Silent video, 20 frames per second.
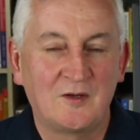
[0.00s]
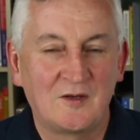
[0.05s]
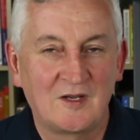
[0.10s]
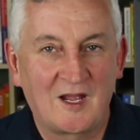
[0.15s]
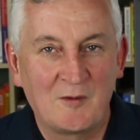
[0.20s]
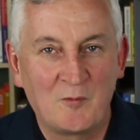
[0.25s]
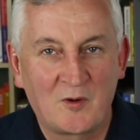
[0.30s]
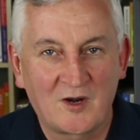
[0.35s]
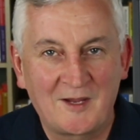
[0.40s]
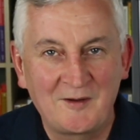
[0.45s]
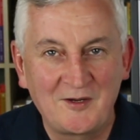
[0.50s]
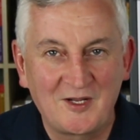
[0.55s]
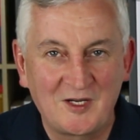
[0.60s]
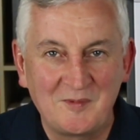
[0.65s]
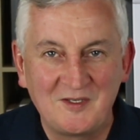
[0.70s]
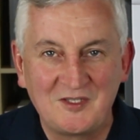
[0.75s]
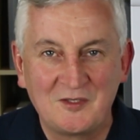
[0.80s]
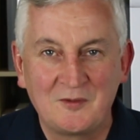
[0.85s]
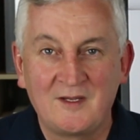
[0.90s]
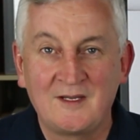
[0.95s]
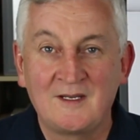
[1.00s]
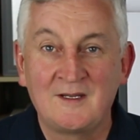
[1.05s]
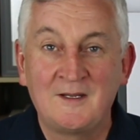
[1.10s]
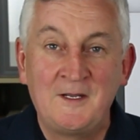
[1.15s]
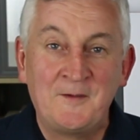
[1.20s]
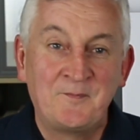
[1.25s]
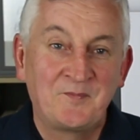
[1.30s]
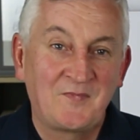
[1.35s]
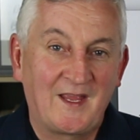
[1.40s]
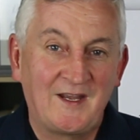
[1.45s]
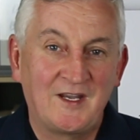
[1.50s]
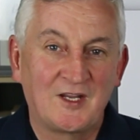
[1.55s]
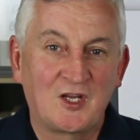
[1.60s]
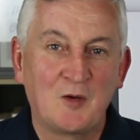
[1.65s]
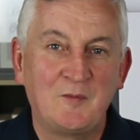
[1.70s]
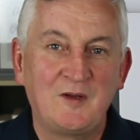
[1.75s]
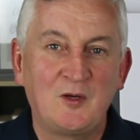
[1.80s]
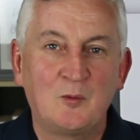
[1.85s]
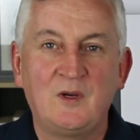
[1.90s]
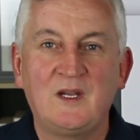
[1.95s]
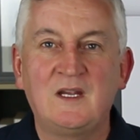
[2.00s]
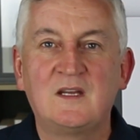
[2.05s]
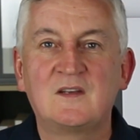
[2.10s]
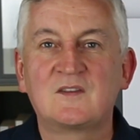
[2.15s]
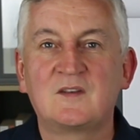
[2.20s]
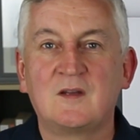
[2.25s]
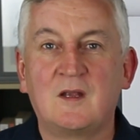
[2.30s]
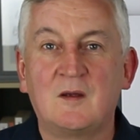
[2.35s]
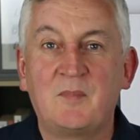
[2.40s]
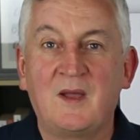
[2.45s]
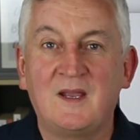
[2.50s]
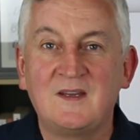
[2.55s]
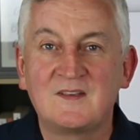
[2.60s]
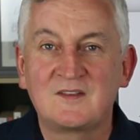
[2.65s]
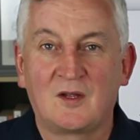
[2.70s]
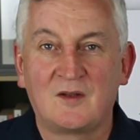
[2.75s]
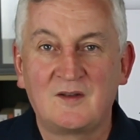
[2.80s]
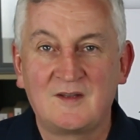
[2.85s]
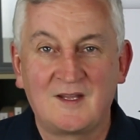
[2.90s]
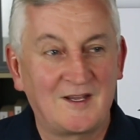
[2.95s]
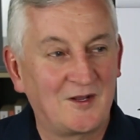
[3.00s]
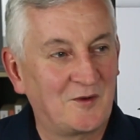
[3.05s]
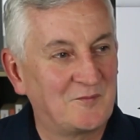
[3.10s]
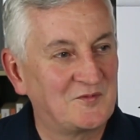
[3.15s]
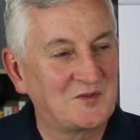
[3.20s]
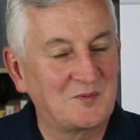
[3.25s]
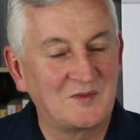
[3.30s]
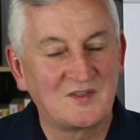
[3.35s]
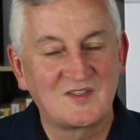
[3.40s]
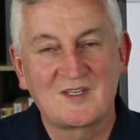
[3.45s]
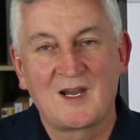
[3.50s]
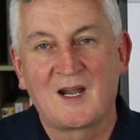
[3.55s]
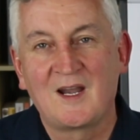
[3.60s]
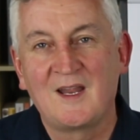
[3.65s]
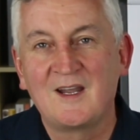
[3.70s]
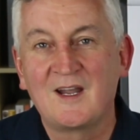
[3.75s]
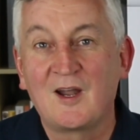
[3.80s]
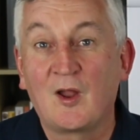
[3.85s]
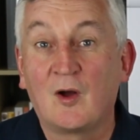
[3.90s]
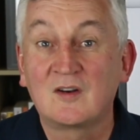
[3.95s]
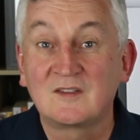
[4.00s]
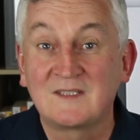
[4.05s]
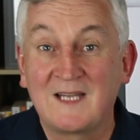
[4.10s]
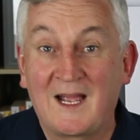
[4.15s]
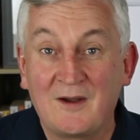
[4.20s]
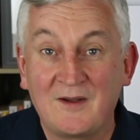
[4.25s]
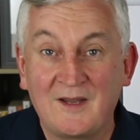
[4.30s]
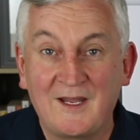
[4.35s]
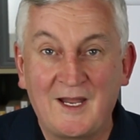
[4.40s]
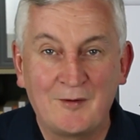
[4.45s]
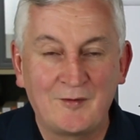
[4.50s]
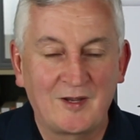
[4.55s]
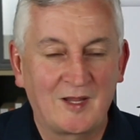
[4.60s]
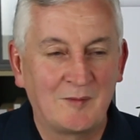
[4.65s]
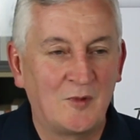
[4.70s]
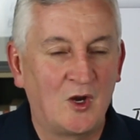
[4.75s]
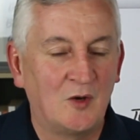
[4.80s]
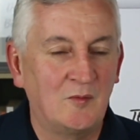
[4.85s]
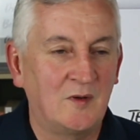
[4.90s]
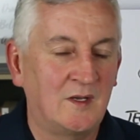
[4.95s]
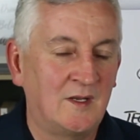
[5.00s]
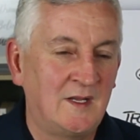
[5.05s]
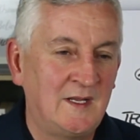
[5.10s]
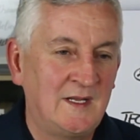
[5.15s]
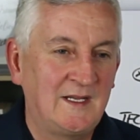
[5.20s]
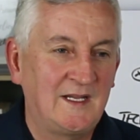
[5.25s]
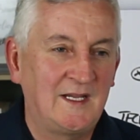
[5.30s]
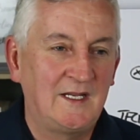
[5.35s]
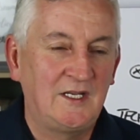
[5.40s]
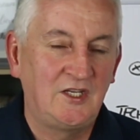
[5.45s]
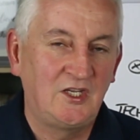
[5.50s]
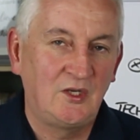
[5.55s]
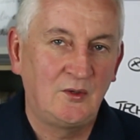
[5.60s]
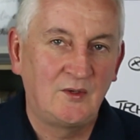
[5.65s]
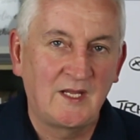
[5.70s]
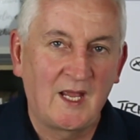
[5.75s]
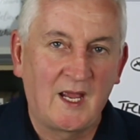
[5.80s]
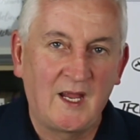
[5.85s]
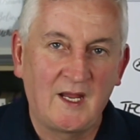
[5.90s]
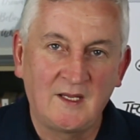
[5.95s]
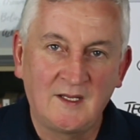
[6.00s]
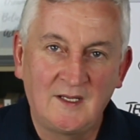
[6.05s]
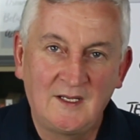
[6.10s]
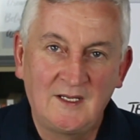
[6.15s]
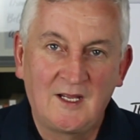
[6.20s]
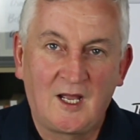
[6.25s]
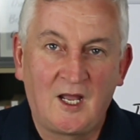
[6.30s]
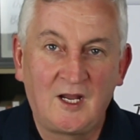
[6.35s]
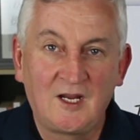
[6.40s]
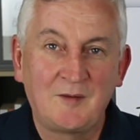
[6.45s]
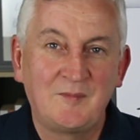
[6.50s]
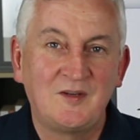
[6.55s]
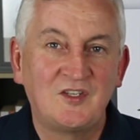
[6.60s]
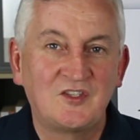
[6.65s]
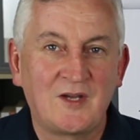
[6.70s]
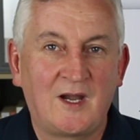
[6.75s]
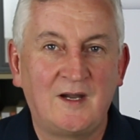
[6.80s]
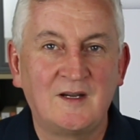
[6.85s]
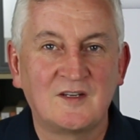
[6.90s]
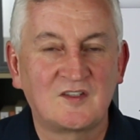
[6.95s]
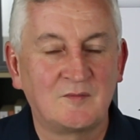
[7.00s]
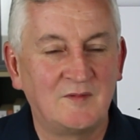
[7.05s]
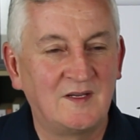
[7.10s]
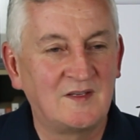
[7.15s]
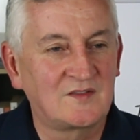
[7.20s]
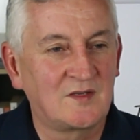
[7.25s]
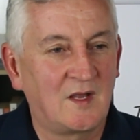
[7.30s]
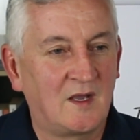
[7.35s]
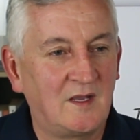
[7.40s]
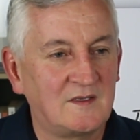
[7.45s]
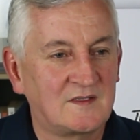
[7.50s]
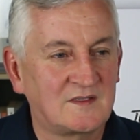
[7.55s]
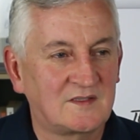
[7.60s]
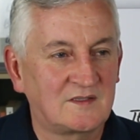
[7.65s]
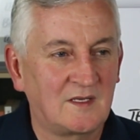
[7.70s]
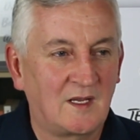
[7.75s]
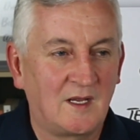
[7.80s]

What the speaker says: And what I'm going to be doing in the coming weeks, based on obviously we're still in lockdown here at the moment in the UK, I'm going to be sharing some insights.